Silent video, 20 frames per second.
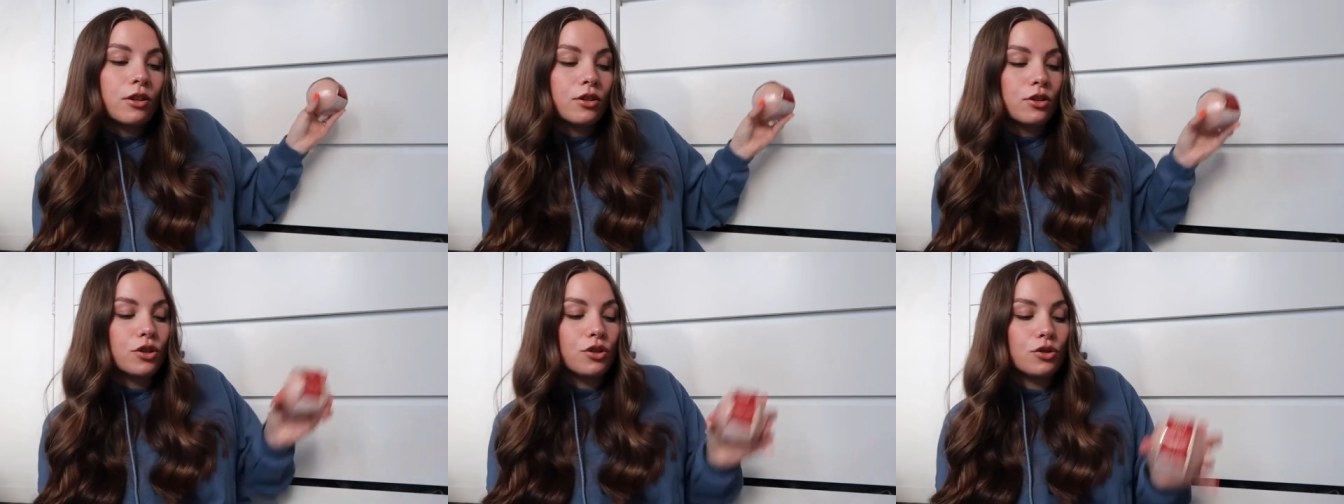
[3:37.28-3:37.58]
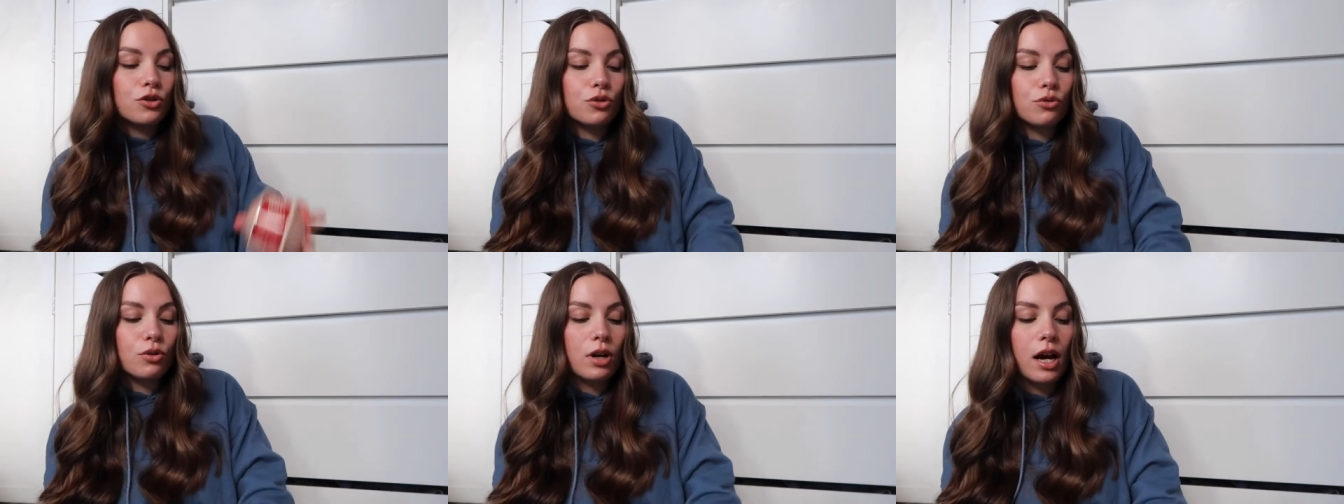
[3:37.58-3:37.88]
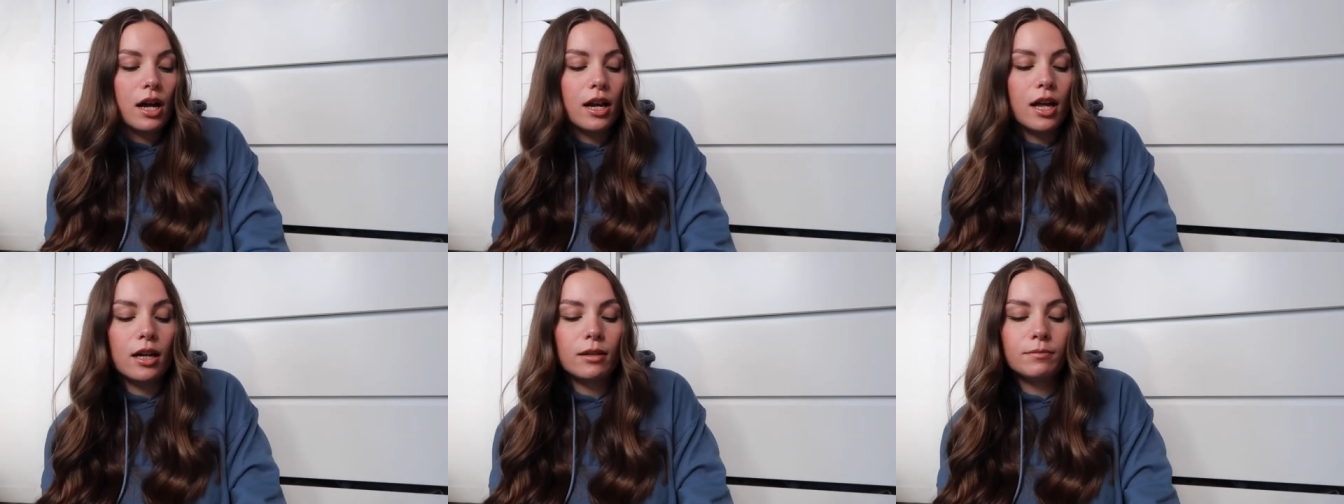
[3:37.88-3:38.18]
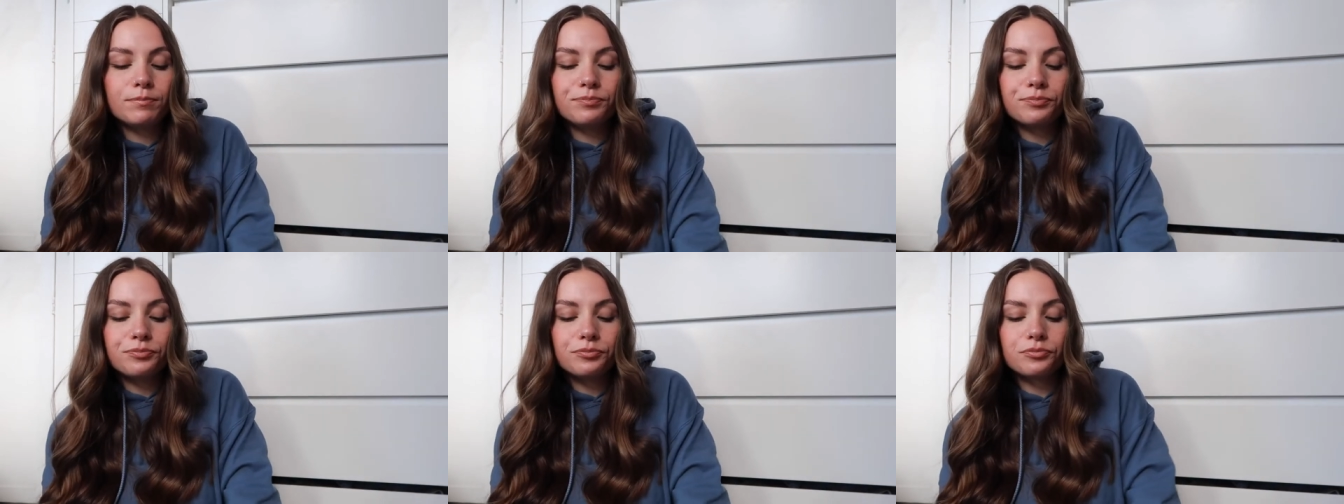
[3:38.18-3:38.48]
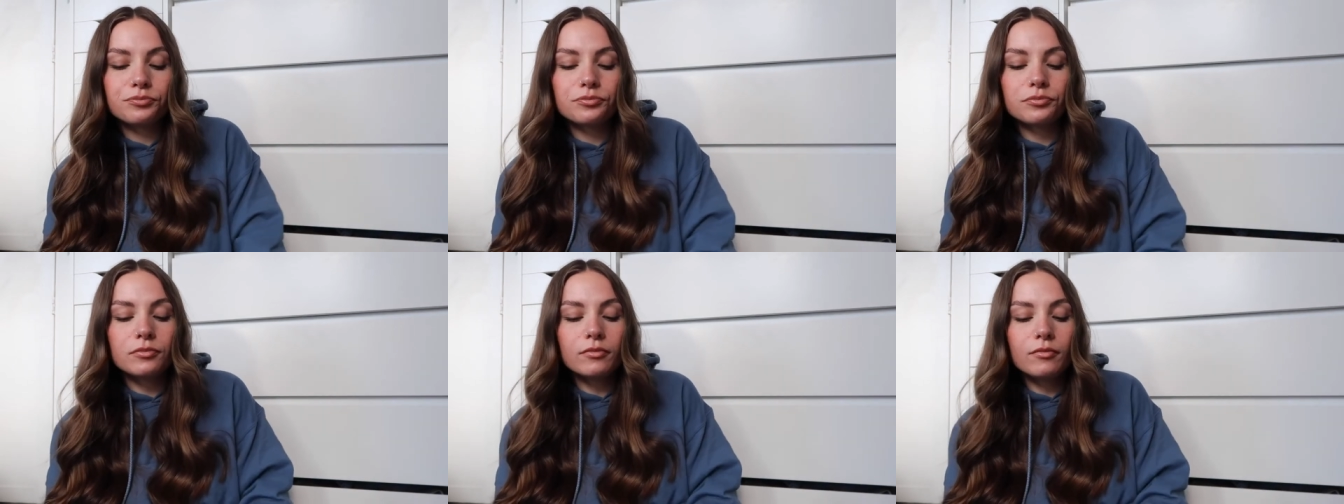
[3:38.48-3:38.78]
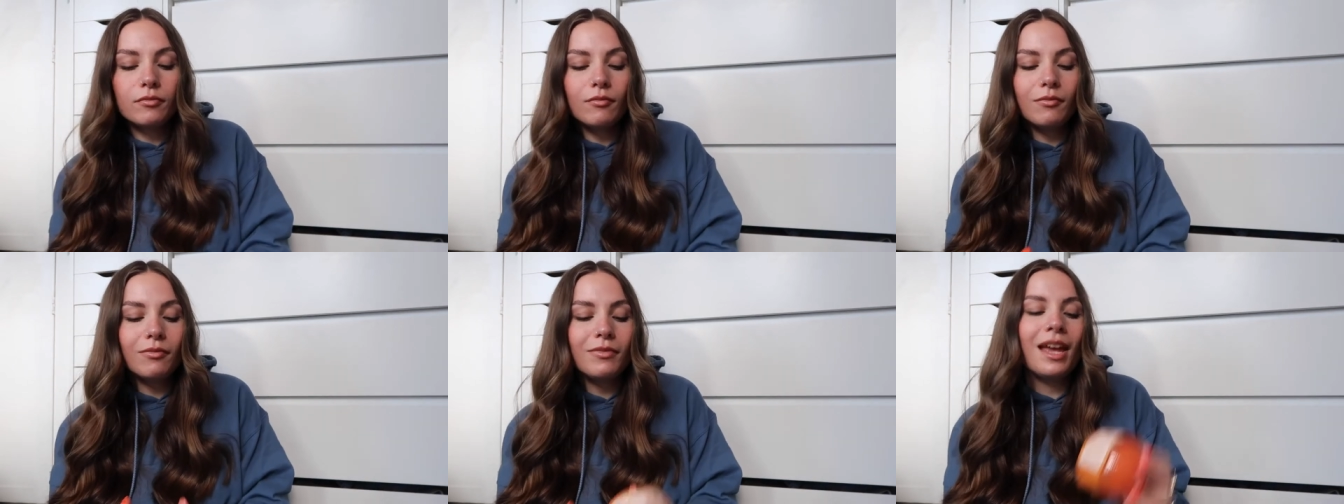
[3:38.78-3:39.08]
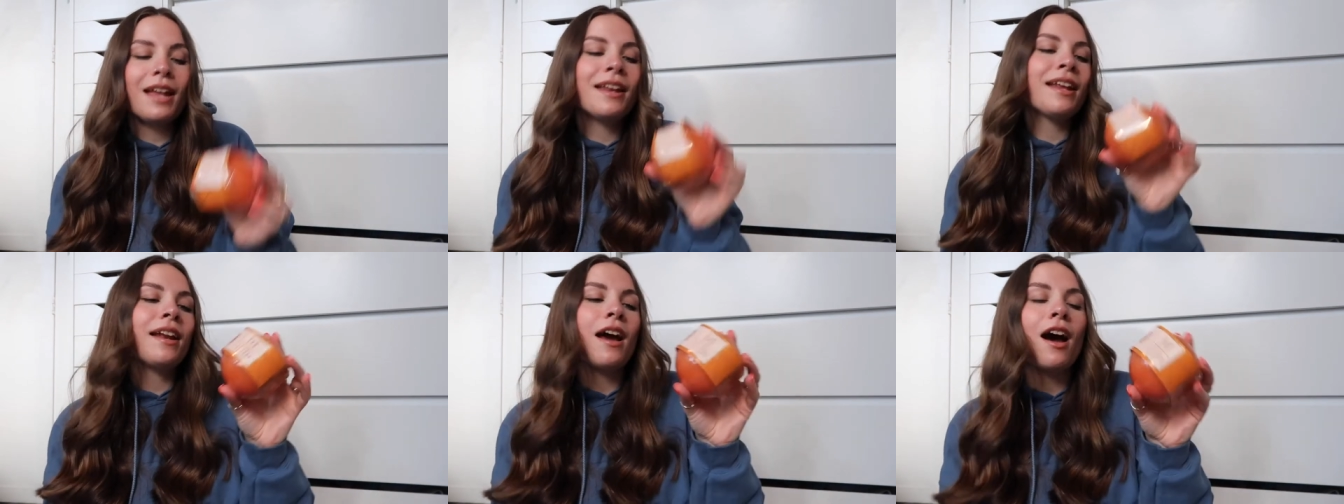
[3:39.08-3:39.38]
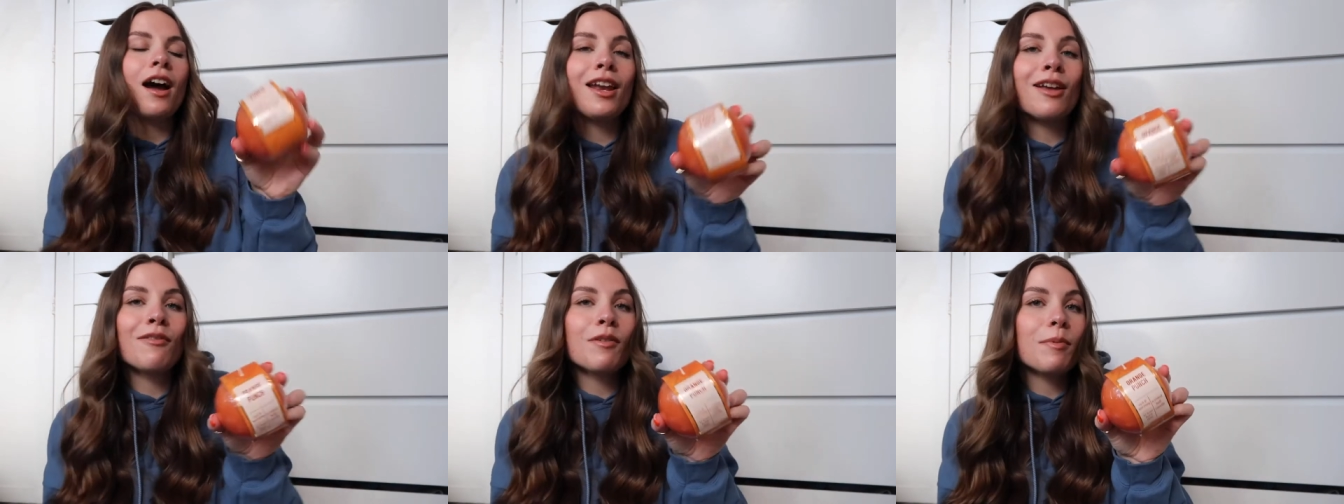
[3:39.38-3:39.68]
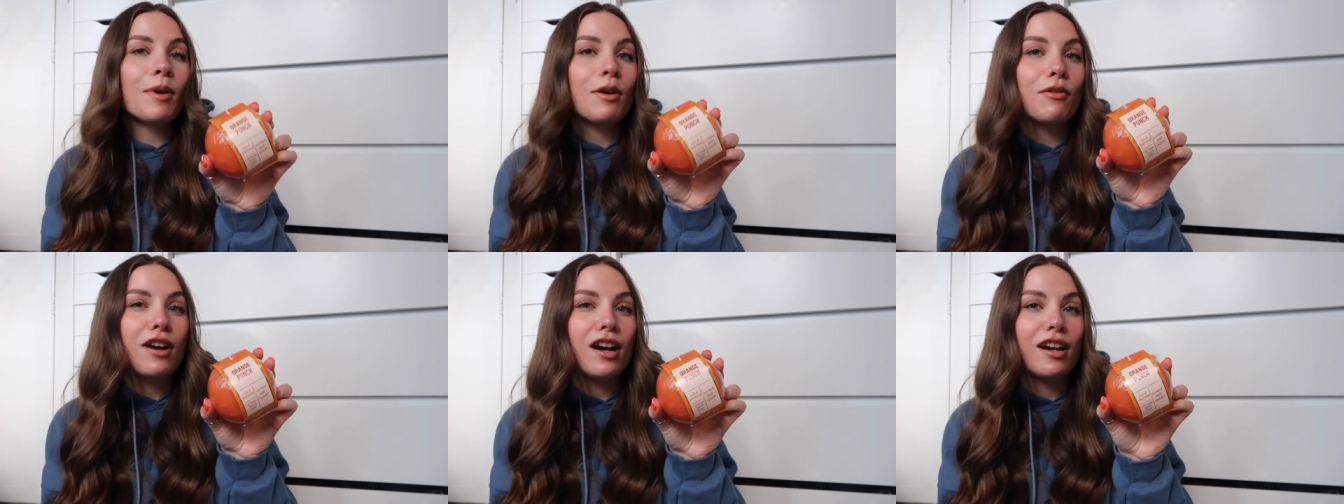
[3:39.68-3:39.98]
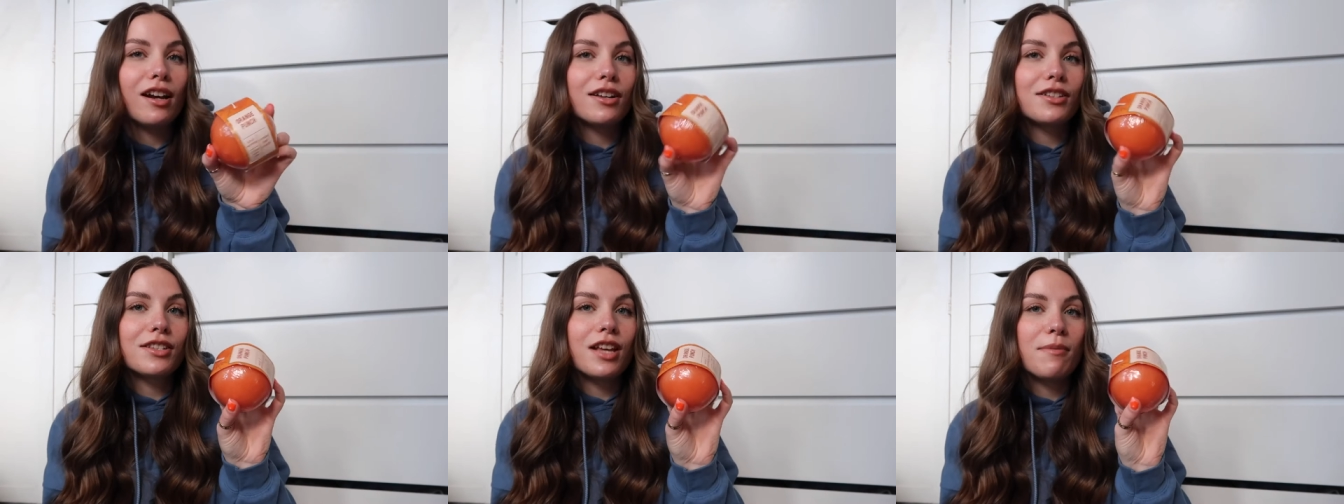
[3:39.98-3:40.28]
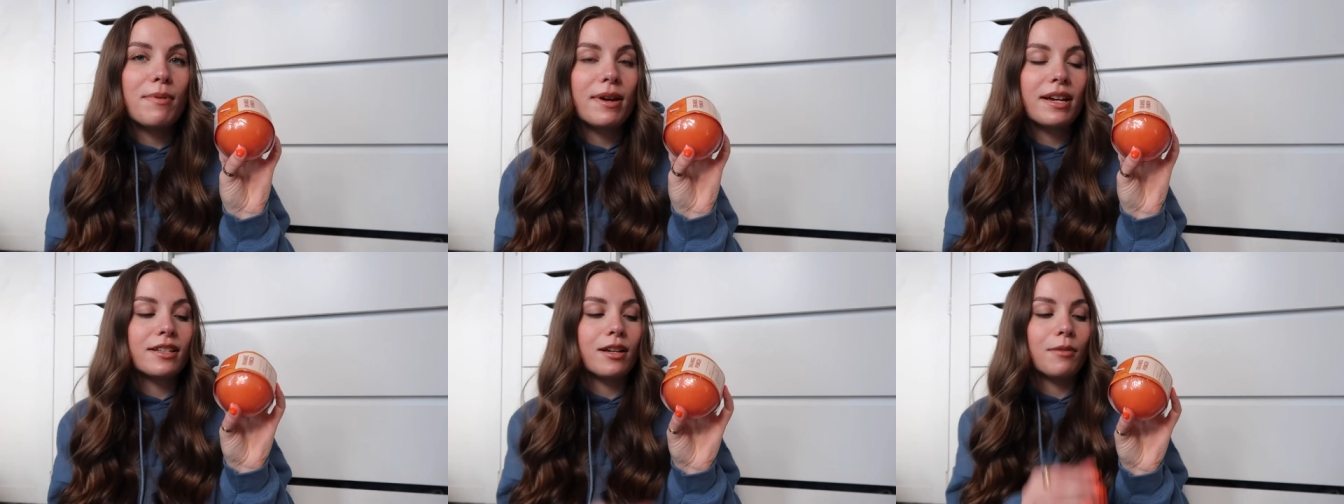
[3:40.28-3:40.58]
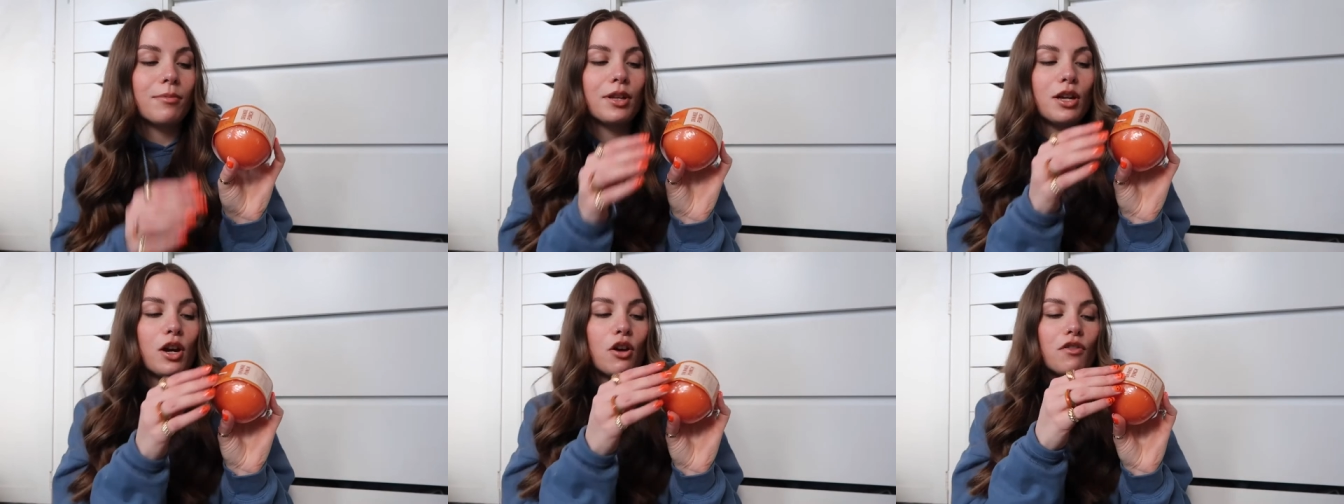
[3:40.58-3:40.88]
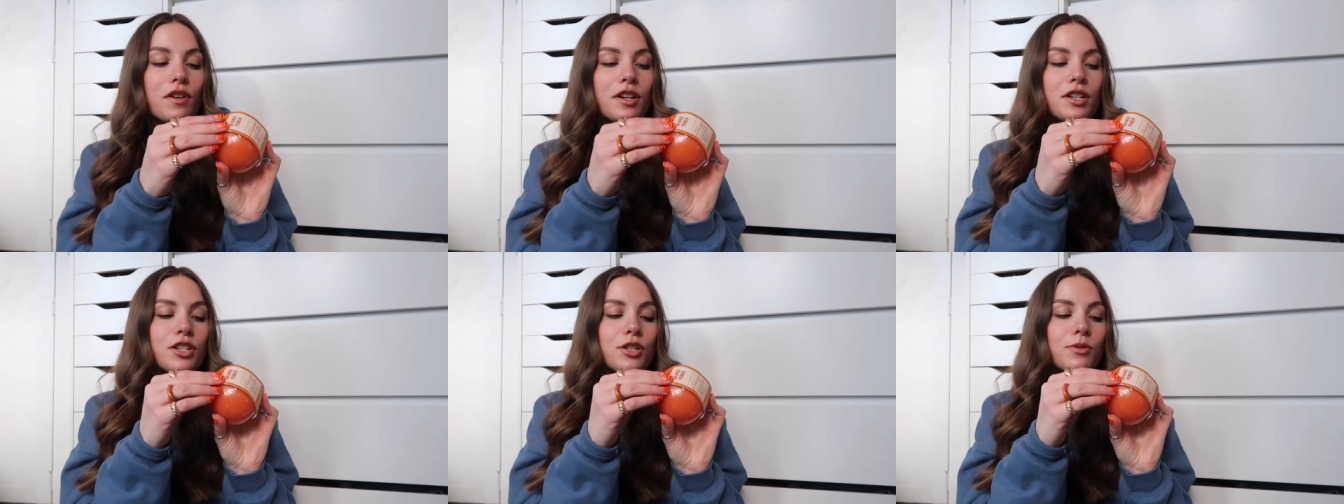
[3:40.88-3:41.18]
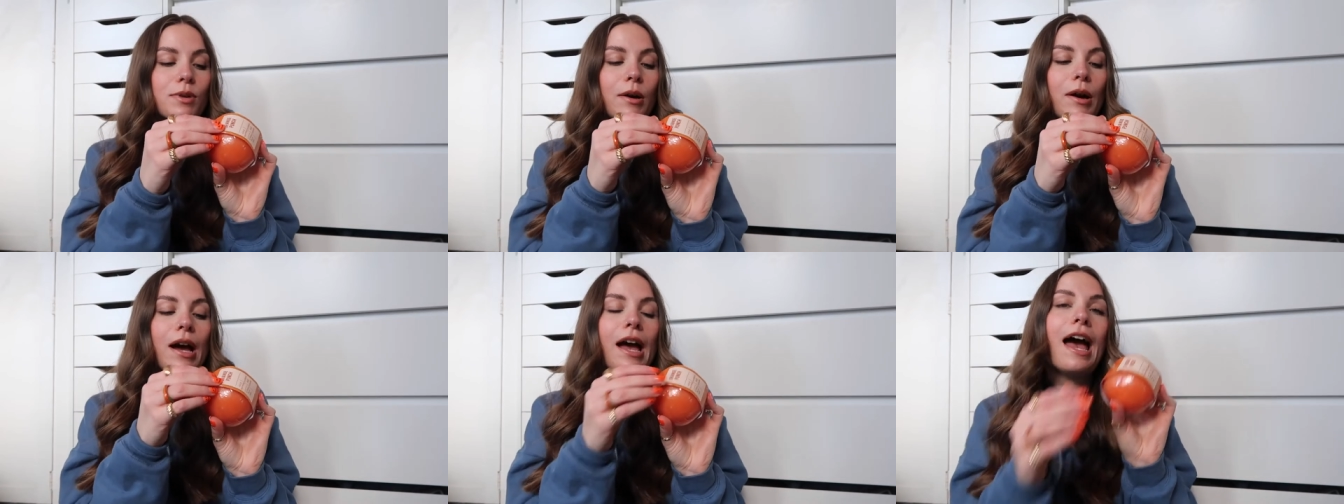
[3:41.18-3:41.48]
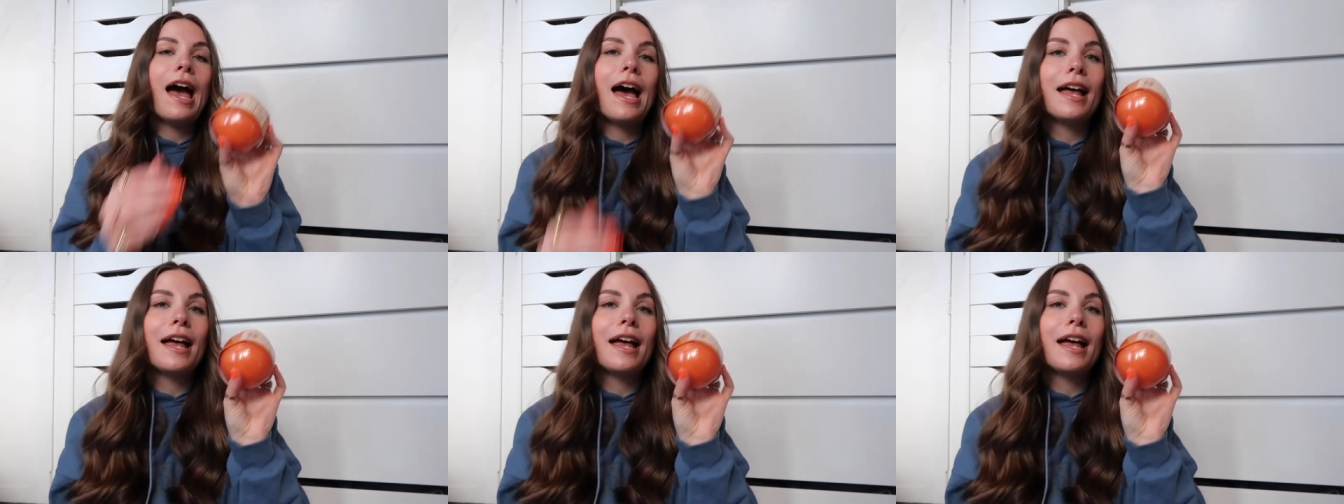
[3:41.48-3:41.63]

neutral color. And then I love a bit of color, so I picked up the orange as well,